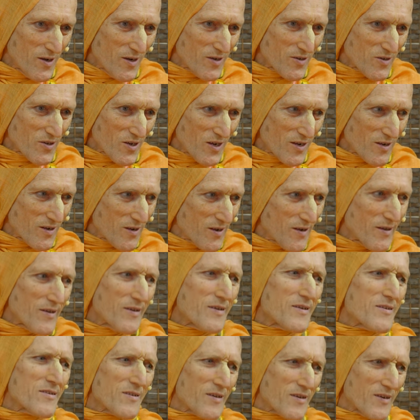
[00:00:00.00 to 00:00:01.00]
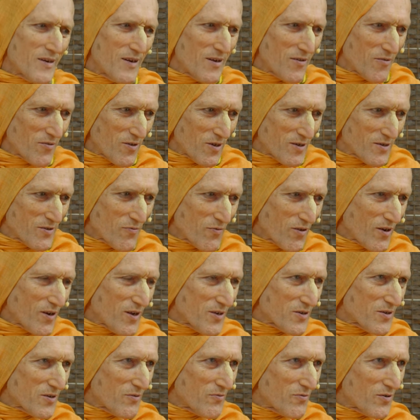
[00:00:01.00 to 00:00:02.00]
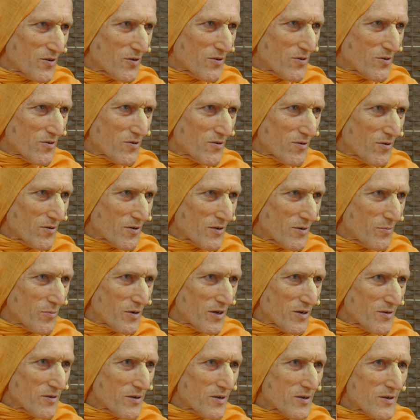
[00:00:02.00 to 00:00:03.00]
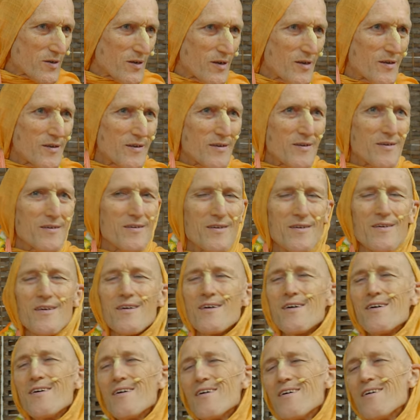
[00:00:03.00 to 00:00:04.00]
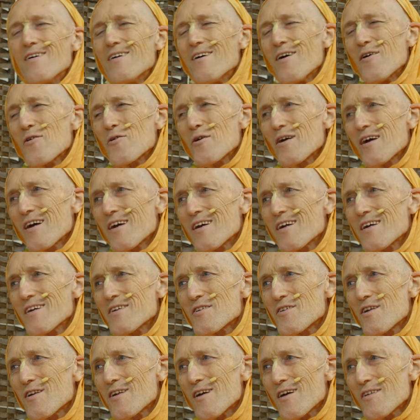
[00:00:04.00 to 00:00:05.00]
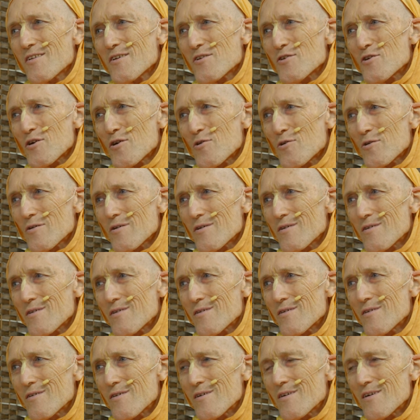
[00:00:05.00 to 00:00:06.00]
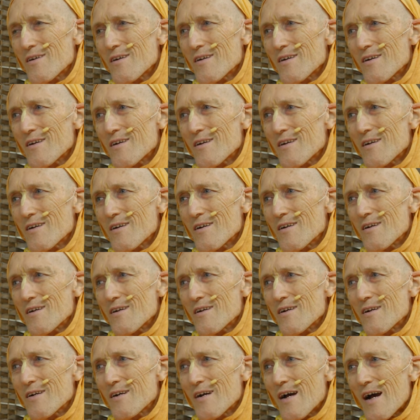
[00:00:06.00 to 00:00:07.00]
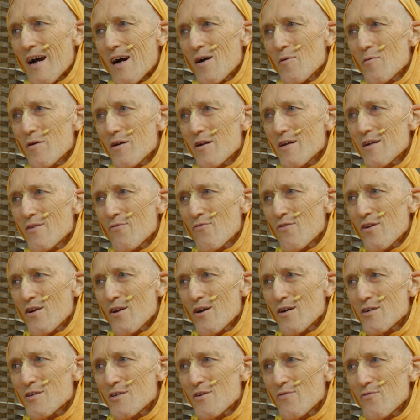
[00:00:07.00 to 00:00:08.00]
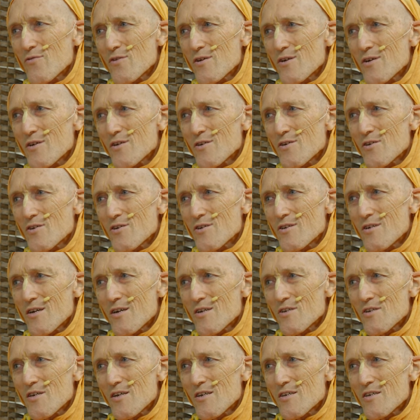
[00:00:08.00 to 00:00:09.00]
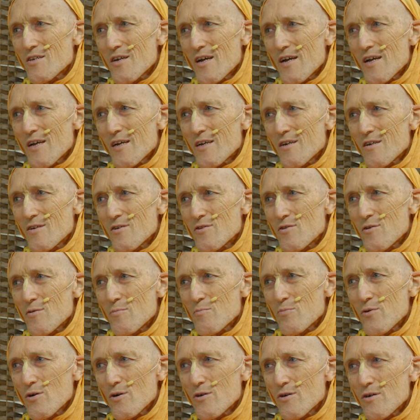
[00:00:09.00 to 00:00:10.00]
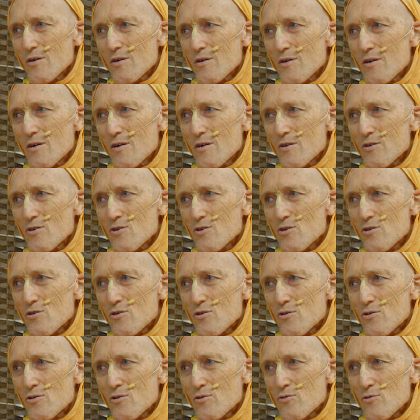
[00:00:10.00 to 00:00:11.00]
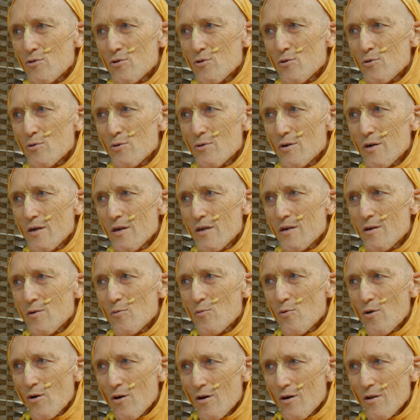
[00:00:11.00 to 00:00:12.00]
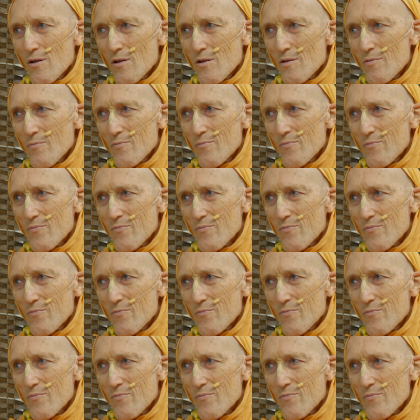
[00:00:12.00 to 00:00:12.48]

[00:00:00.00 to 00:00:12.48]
Exactly. These are the kind of things philosophers talk about, just like. Okay, here's another joke. How many philosophers does it take to put a screw in a wall?